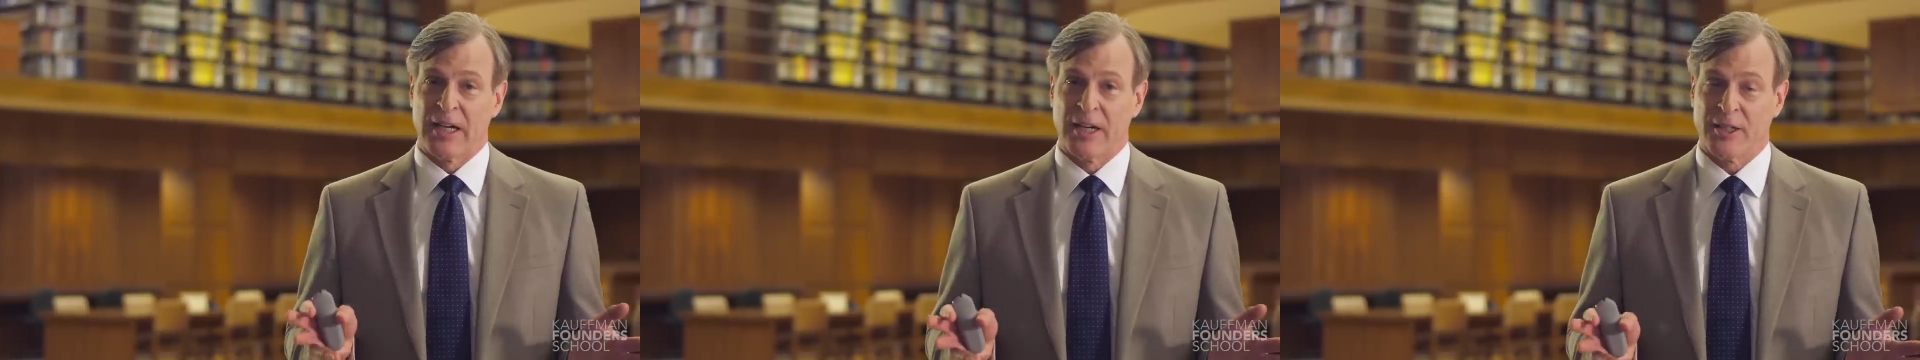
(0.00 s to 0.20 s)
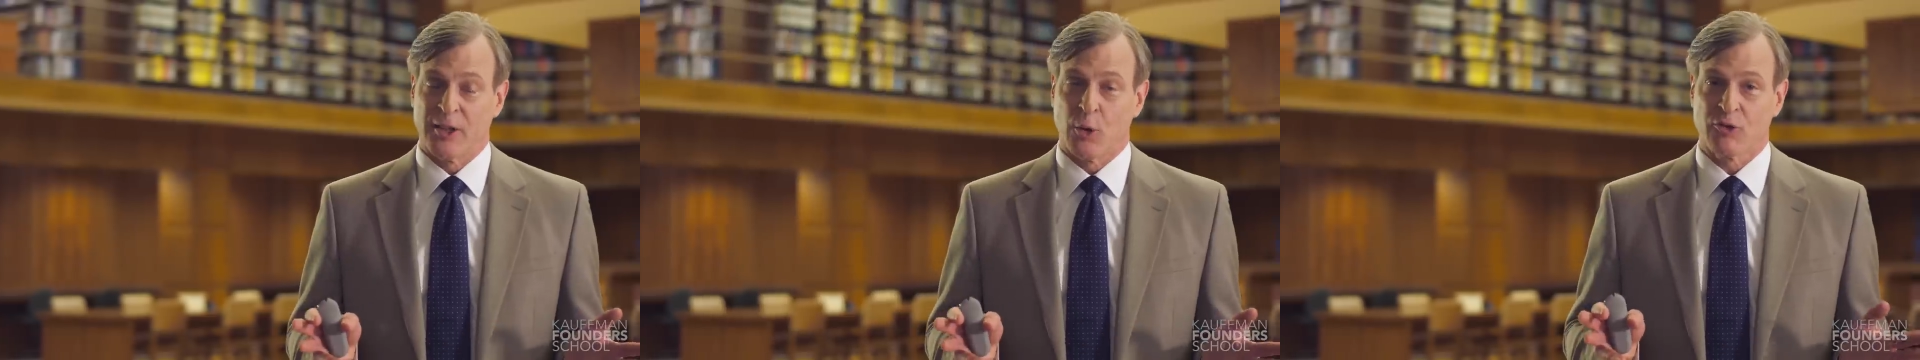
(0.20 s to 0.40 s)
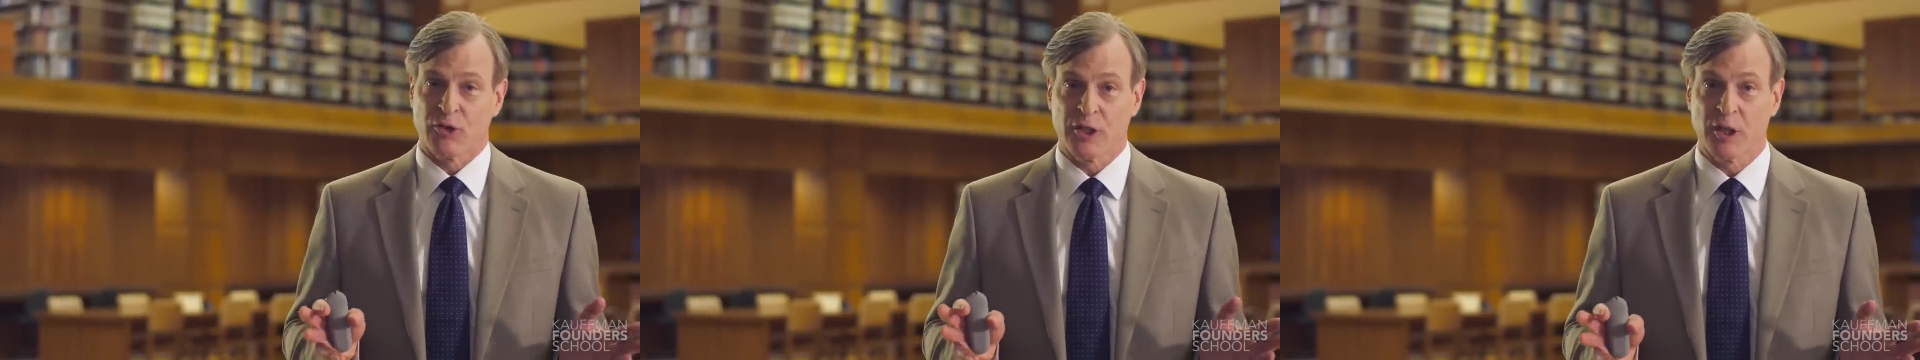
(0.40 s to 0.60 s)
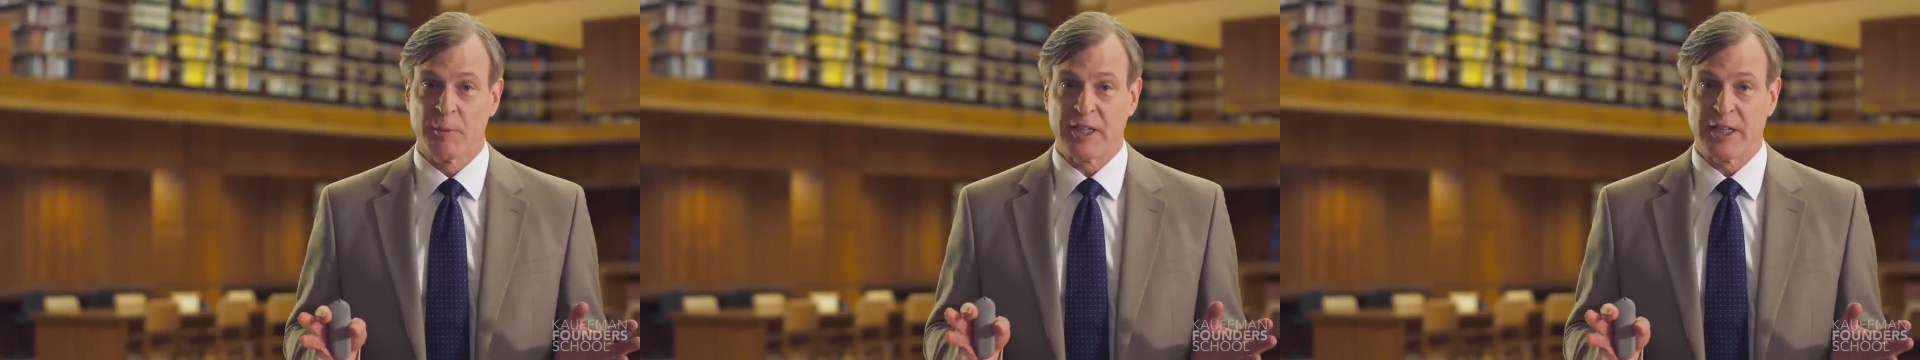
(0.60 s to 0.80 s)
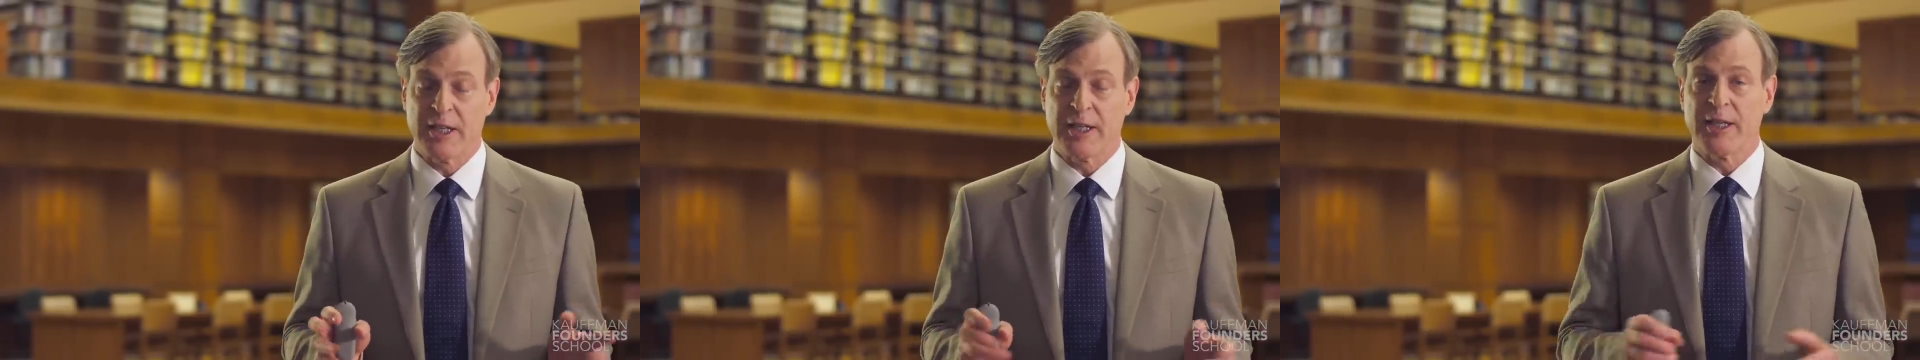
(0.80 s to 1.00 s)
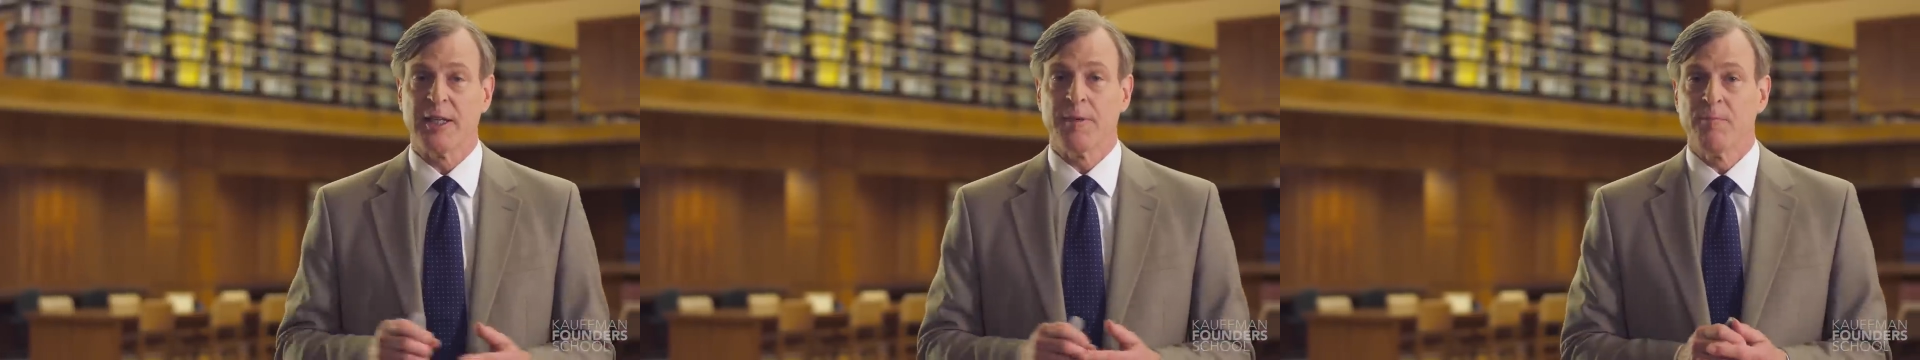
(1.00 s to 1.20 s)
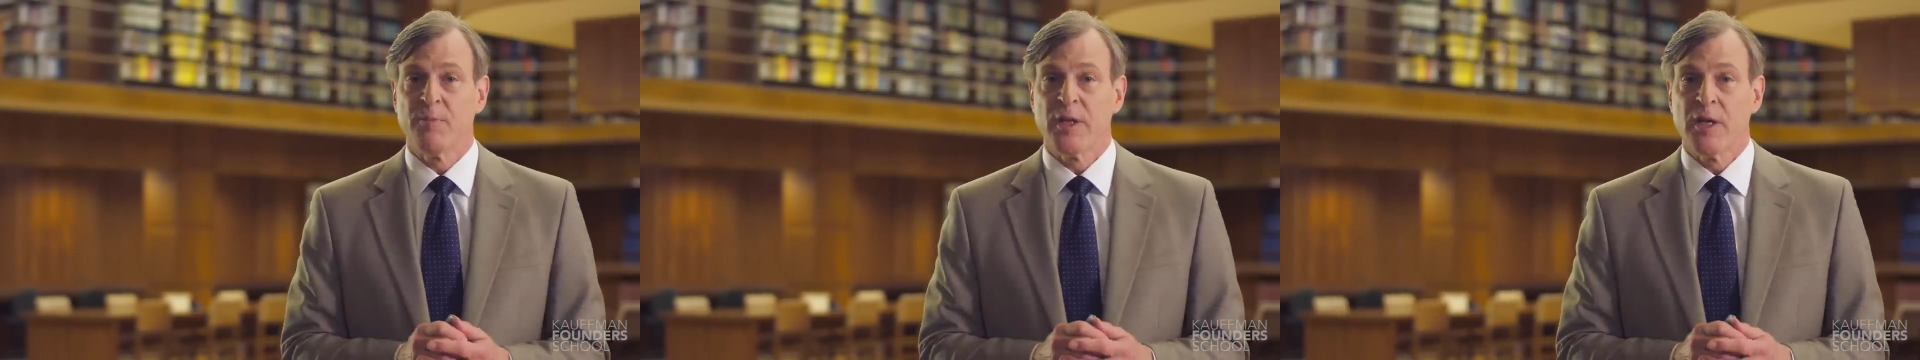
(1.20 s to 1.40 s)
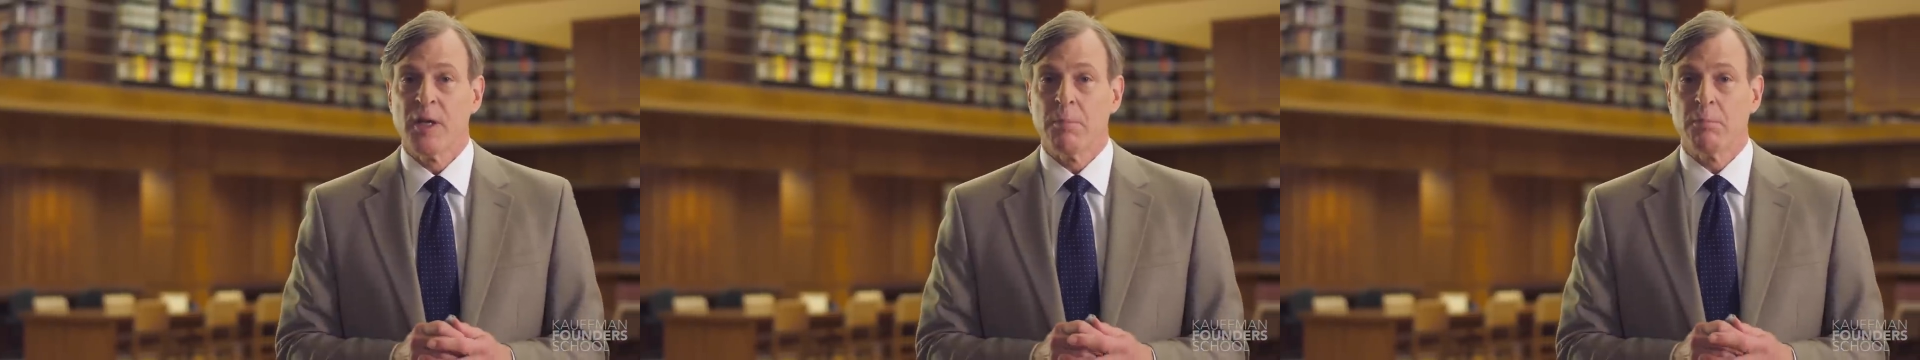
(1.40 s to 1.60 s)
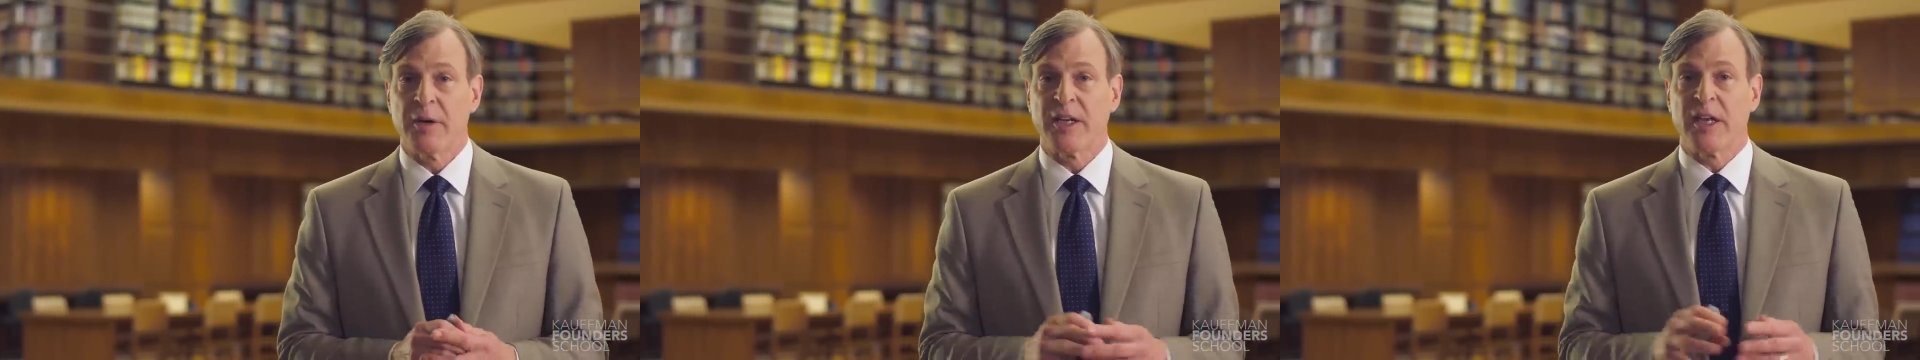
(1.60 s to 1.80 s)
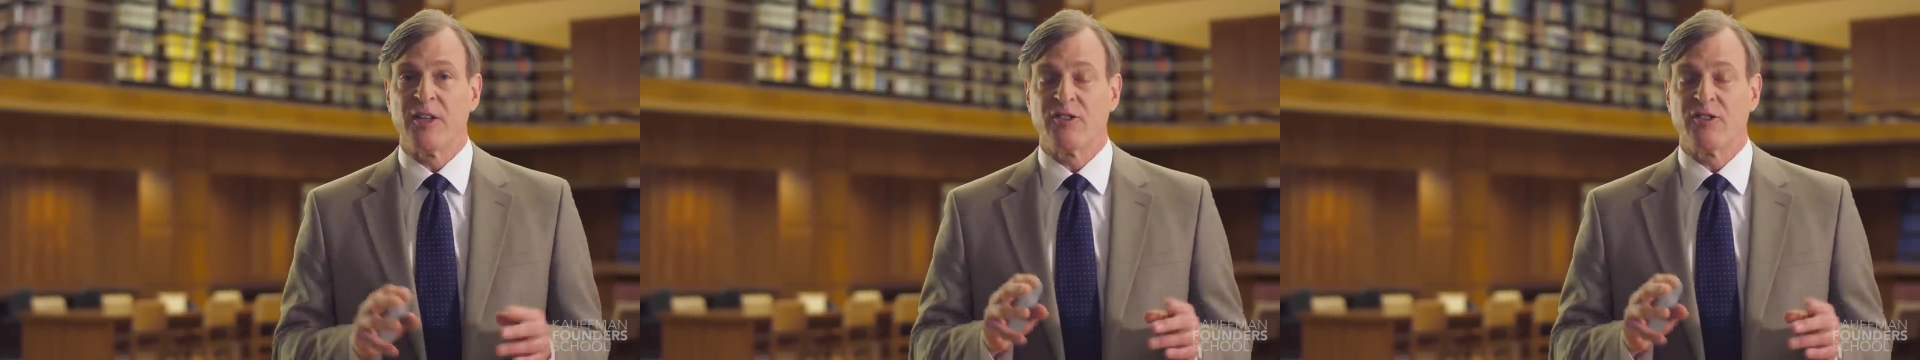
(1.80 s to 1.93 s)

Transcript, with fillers: I know it's a little bit geeky, but